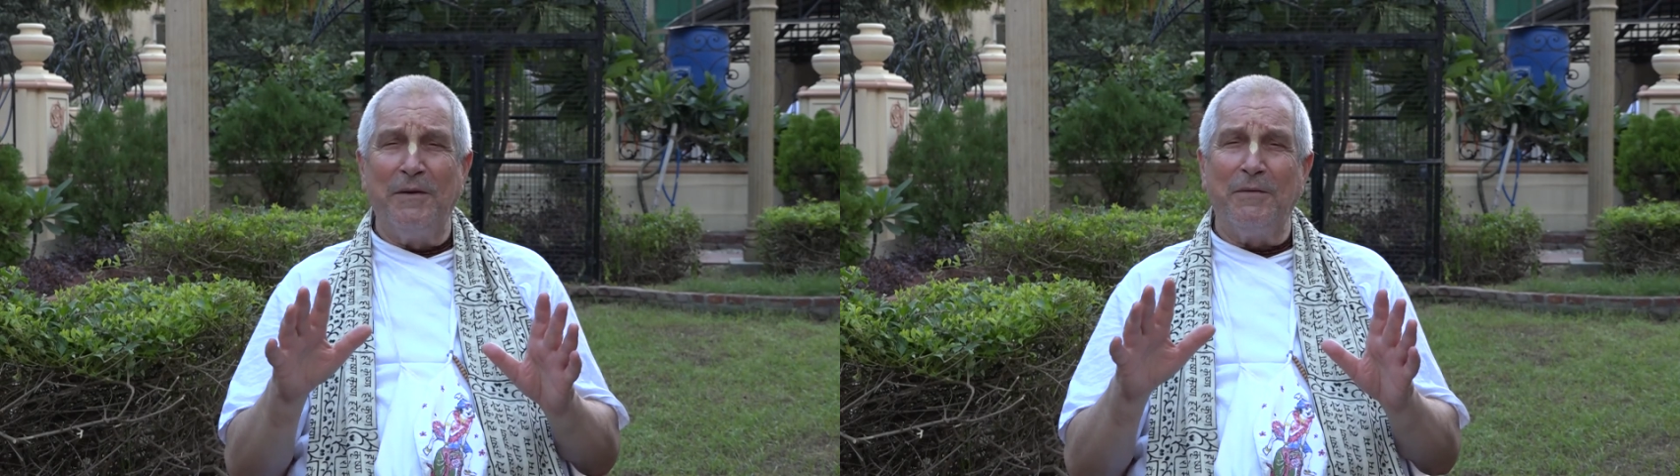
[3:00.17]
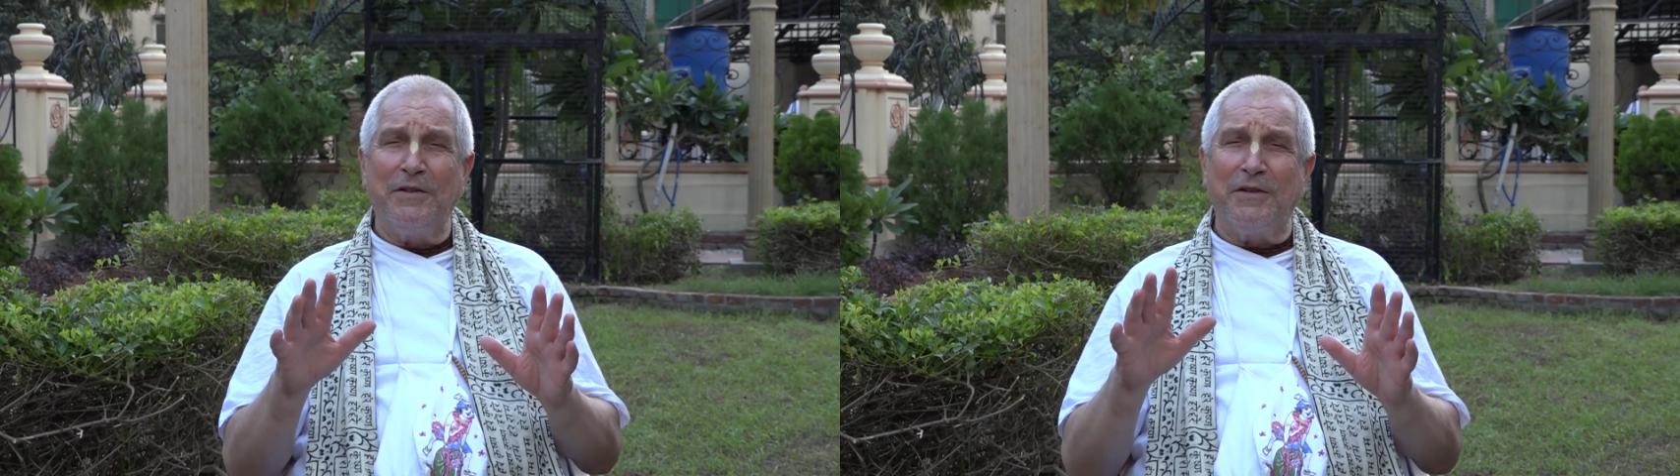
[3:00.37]

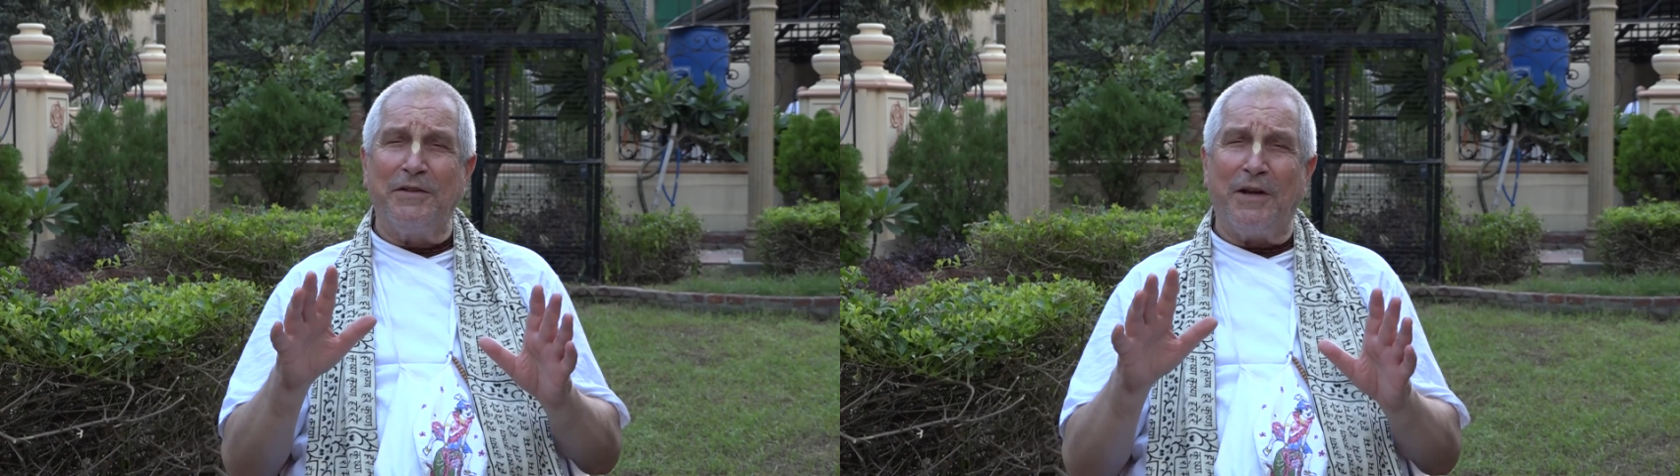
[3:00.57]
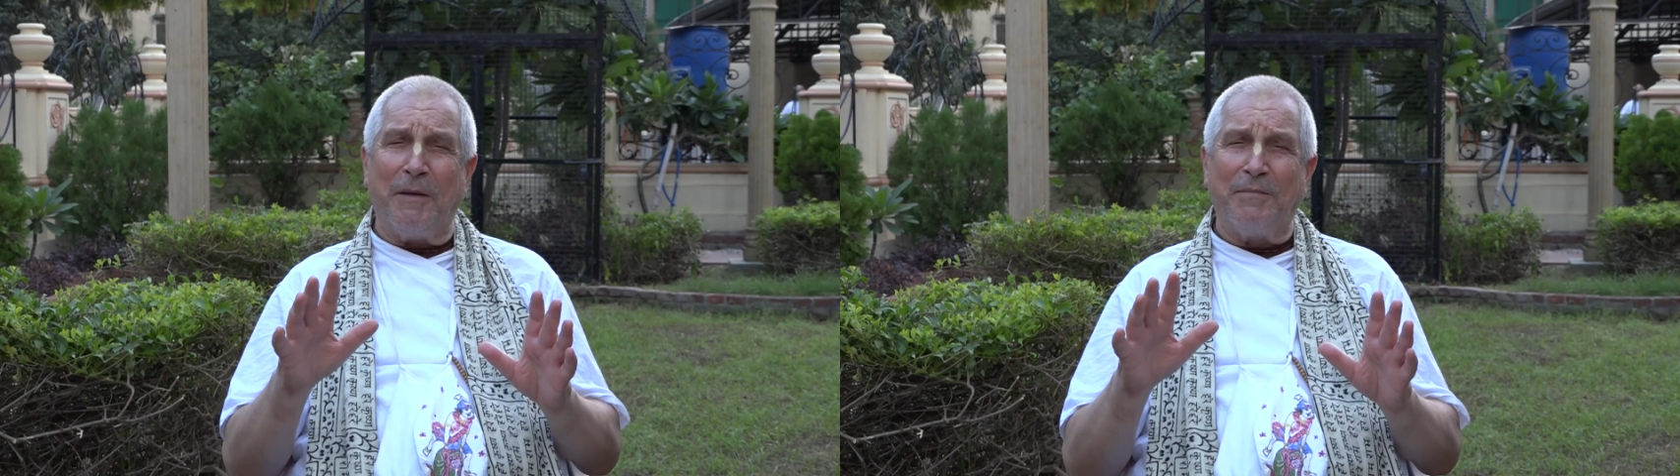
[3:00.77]
We should
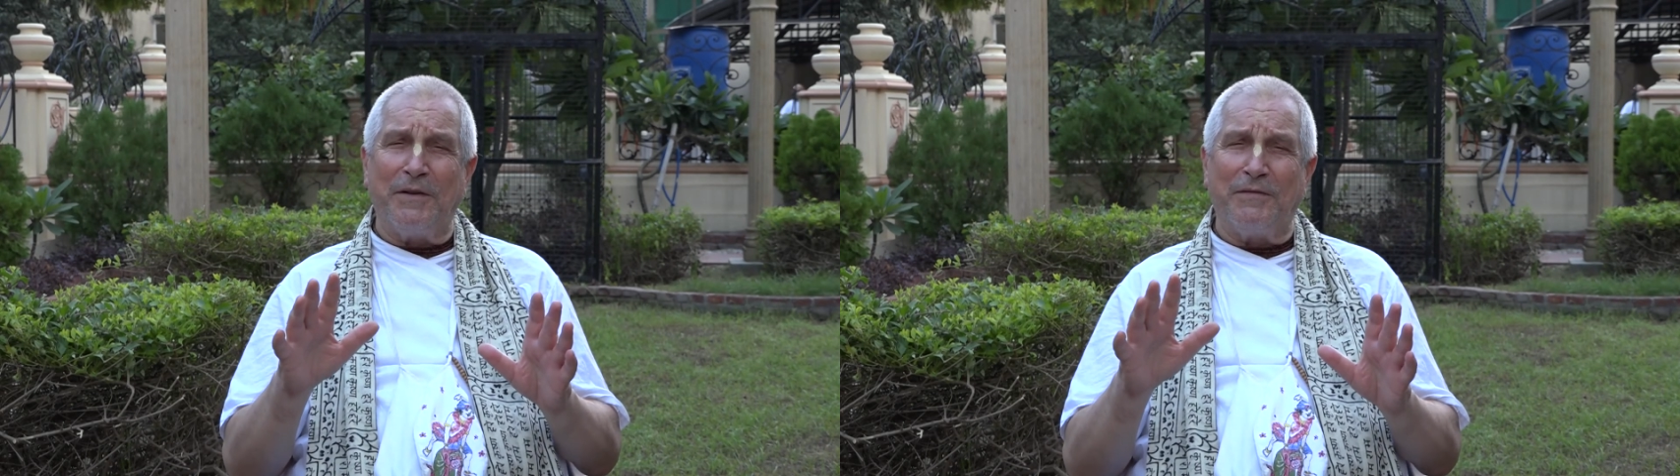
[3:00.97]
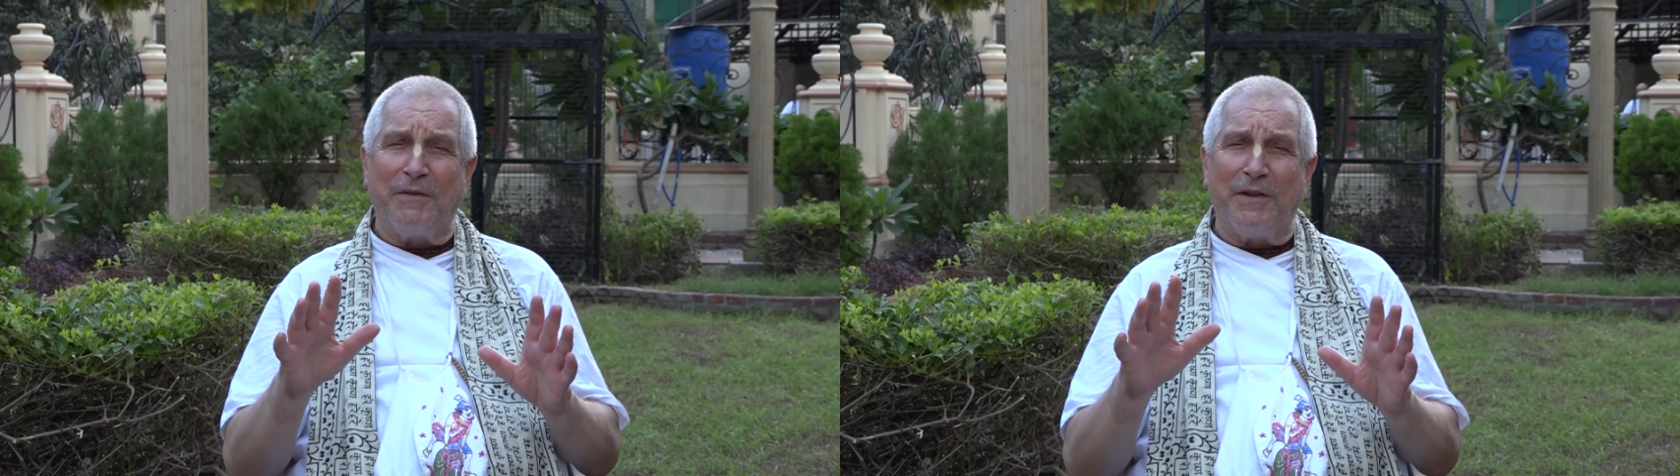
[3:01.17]
stop
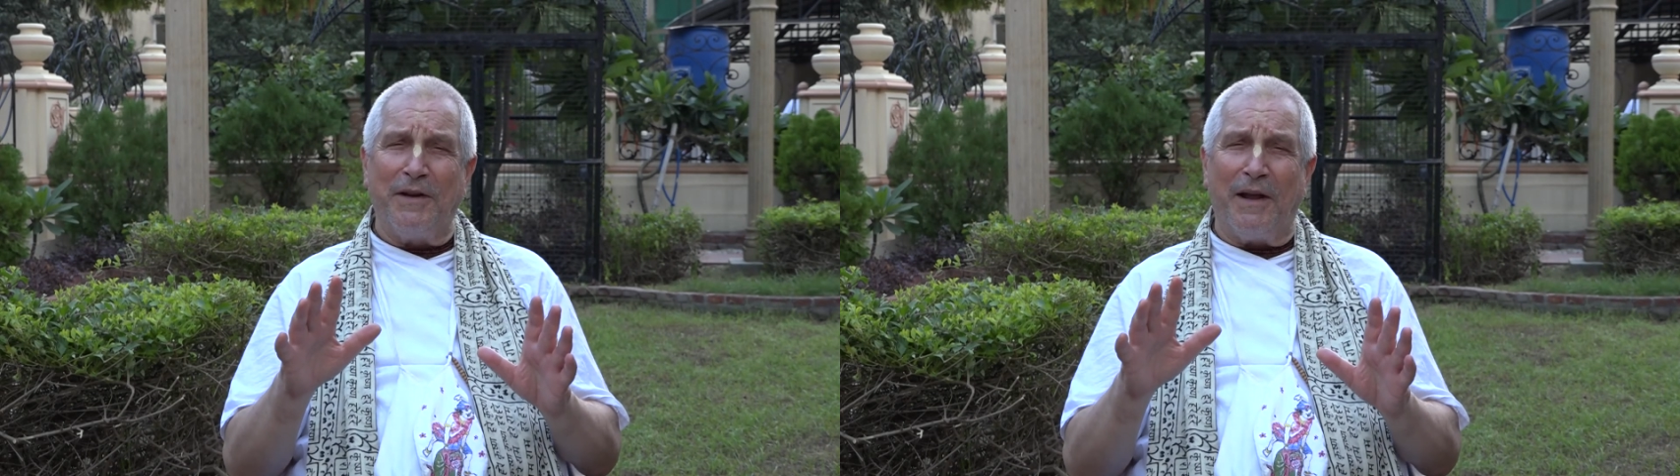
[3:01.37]
this for the